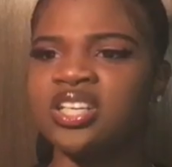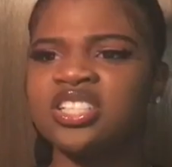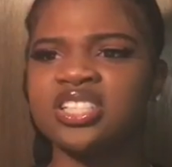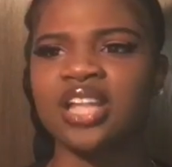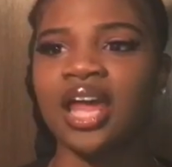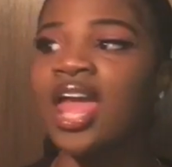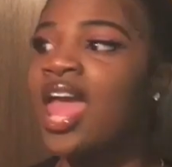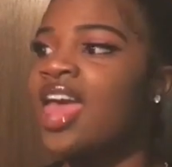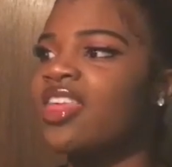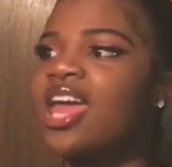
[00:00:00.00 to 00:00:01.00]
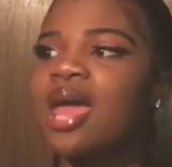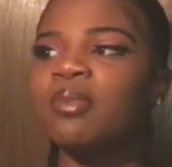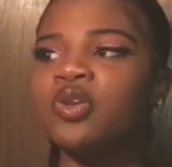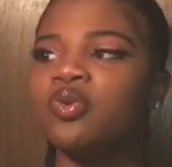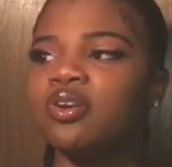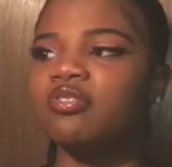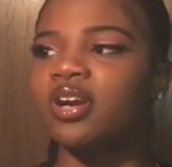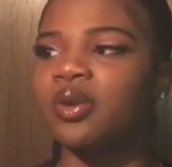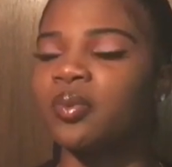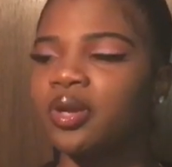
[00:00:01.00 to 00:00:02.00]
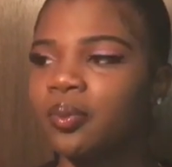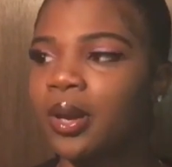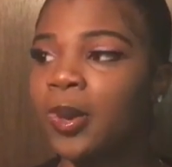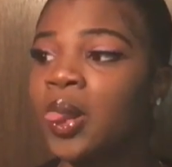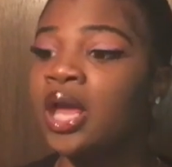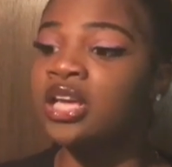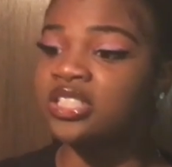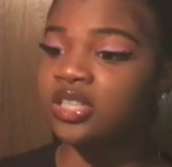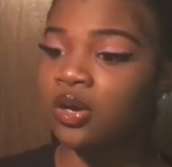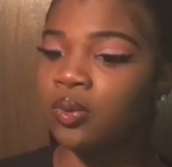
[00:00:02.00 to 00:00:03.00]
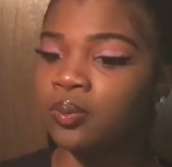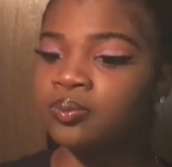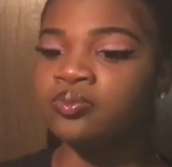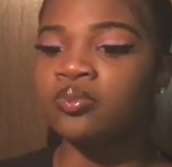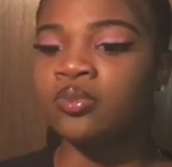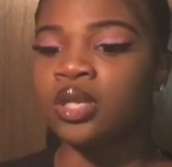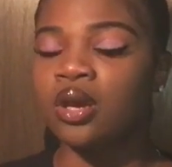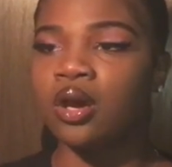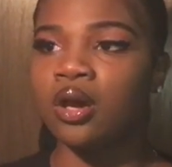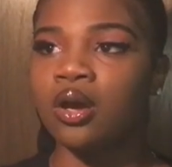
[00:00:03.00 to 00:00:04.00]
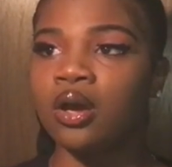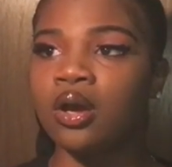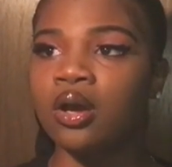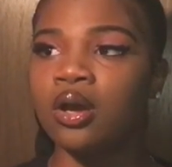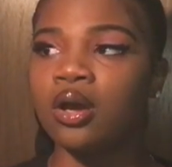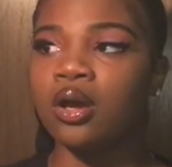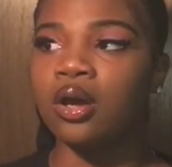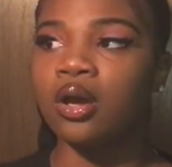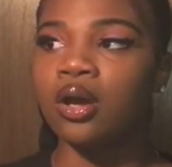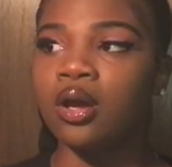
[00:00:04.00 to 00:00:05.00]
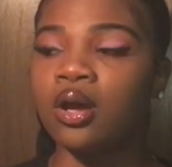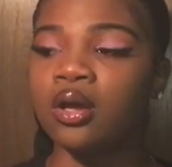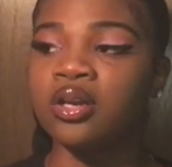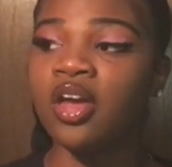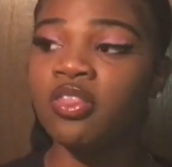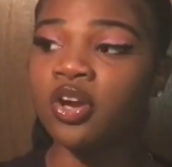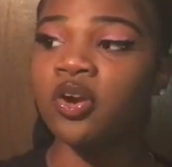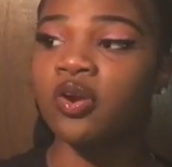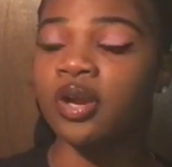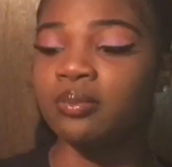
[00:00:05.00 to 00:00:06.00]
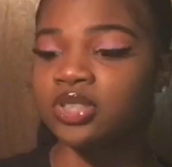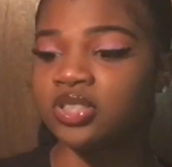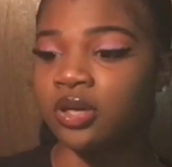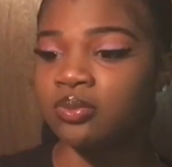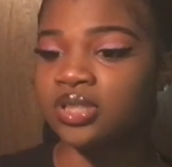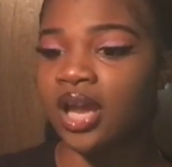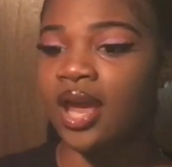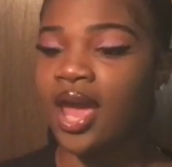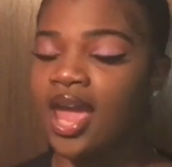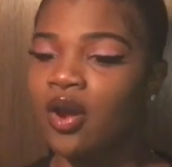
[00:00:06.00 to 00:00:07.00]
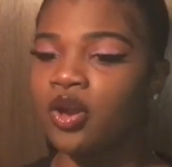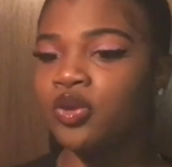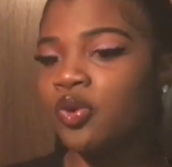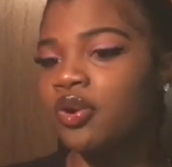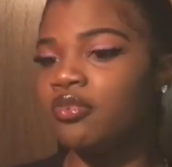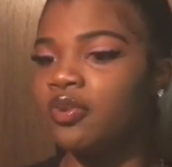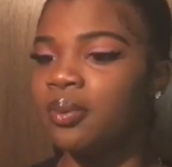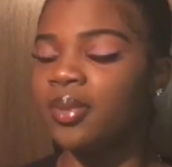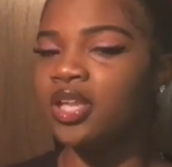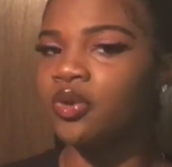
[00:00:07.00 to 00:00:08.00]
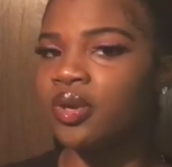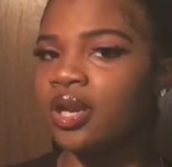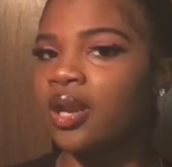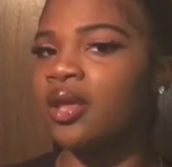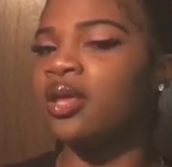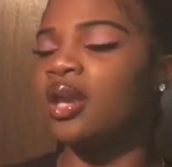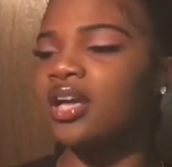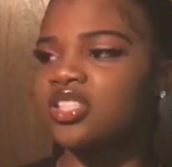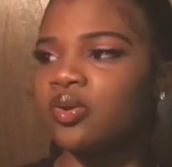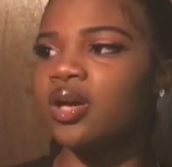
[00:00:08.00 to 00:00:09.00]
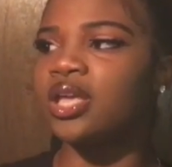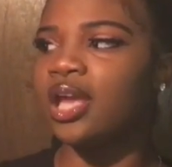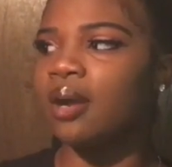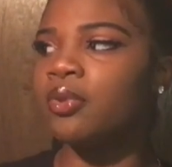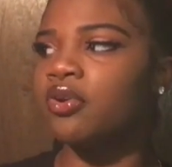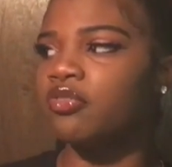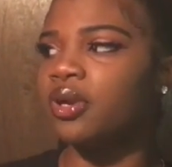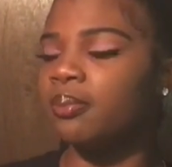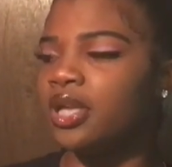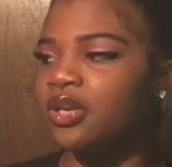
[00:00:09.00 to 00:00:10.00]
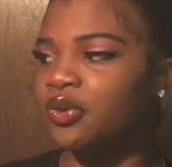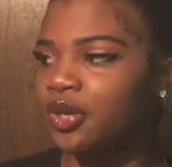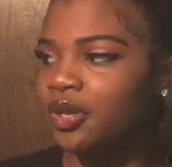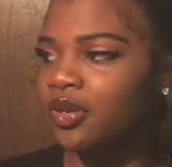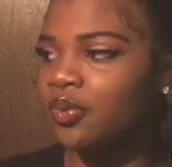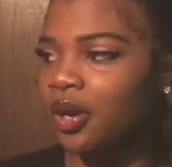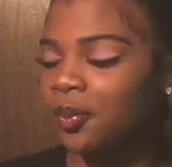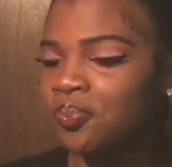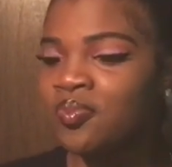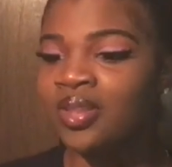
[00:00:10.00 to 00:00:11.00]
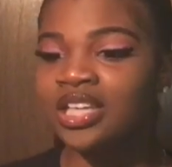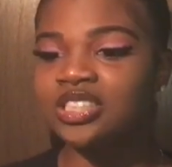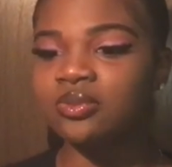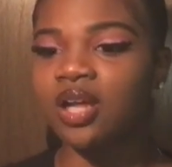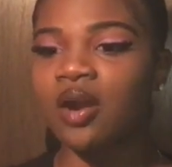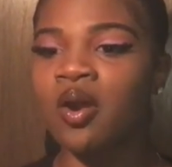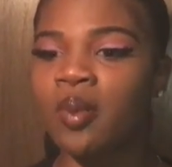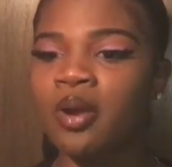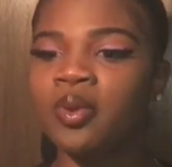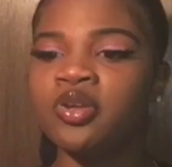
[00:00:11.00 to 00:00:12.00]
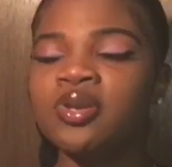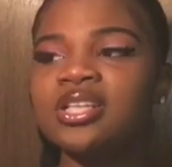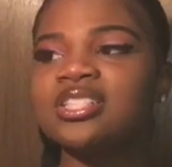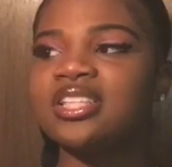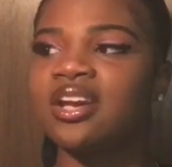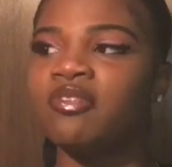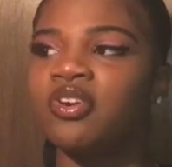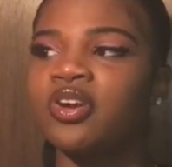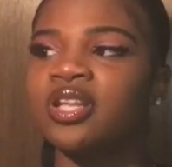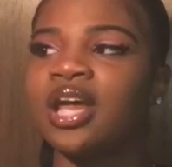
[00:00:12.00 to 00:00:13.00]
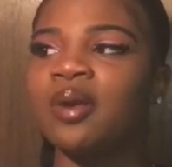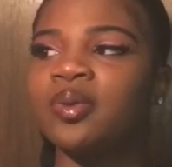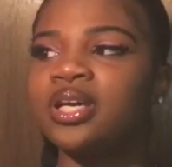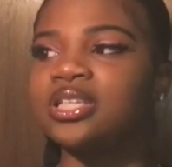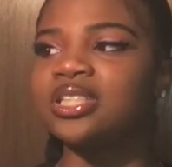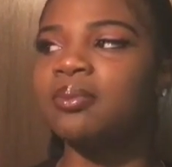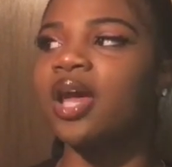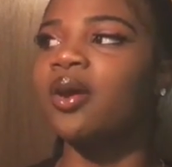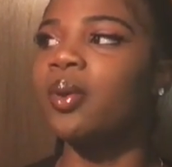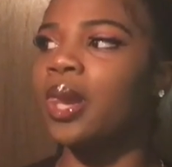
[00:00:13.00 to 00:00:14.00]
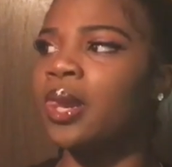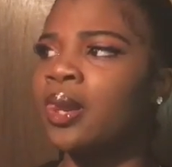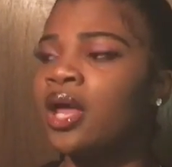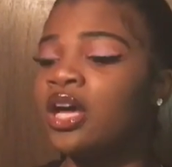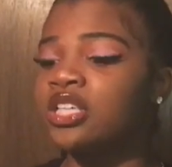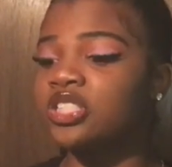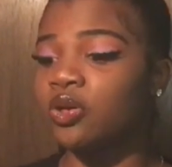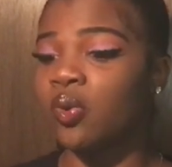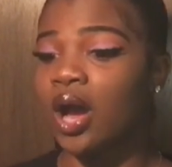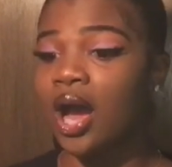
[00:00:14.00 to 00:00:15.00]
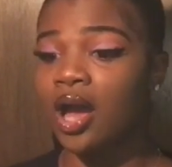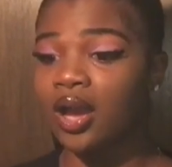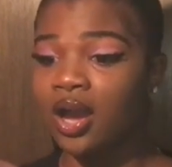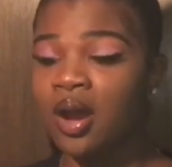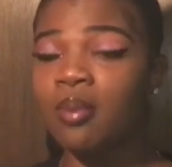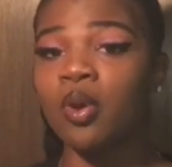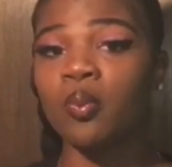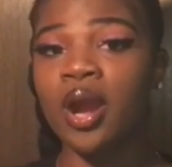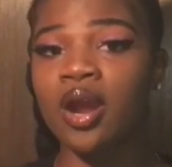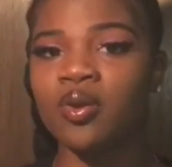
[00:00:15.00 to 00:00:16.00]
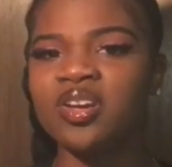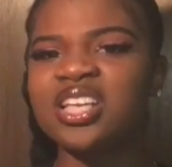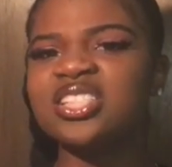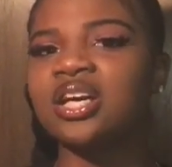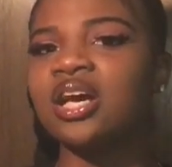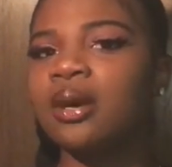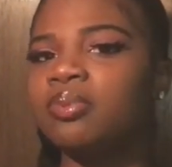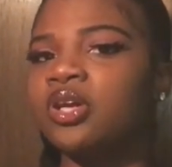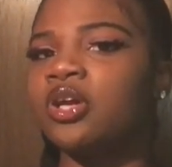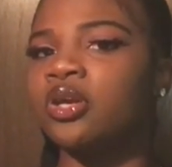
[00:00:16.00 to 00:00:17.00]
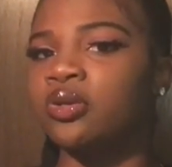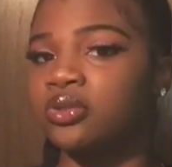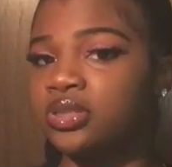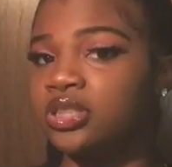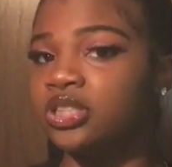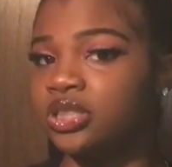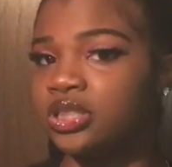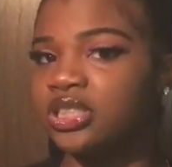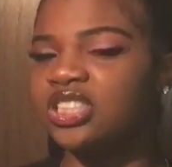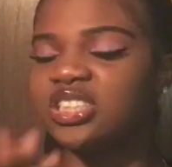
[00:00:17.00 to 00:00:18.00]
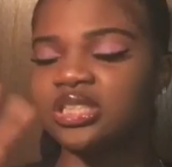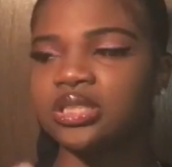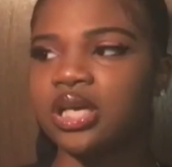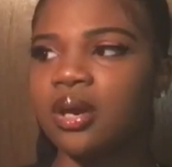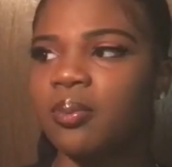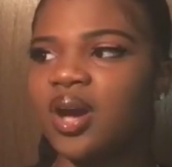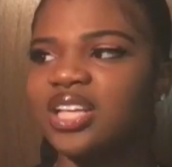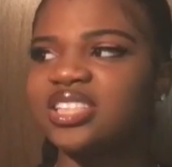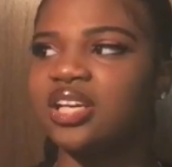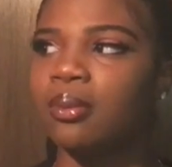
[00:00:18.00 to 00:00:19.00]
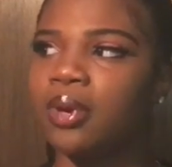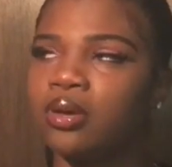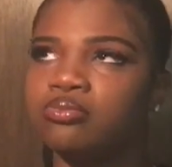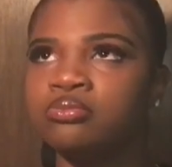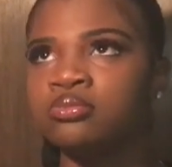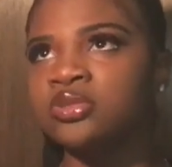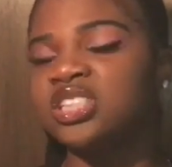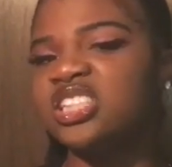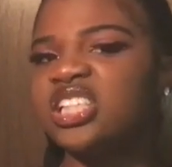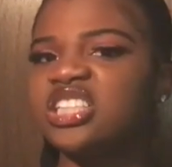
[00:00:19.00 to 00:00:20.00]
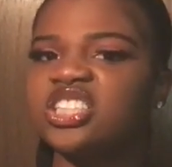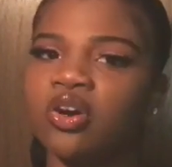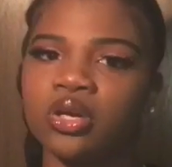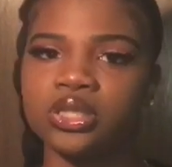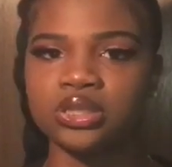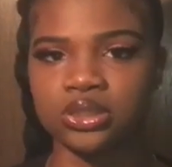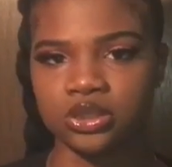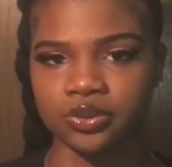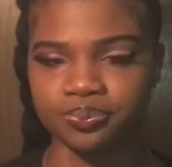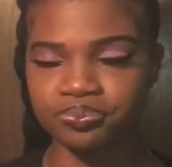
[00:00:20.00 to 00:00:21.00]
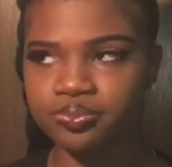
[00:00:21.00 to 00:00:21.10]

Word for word: It's just like they had me doing a fucking runaround. So uh, another girl that was there was like, hey, are you here for the meet and greet? And I told her, yeah, I'm here for the meet and greet, you know. She was like, all right, well, you need to stand over here in line with us. I'm like, okay. So I come around. It's a couple of girls here. It's just a couple. I say about six shorties is here.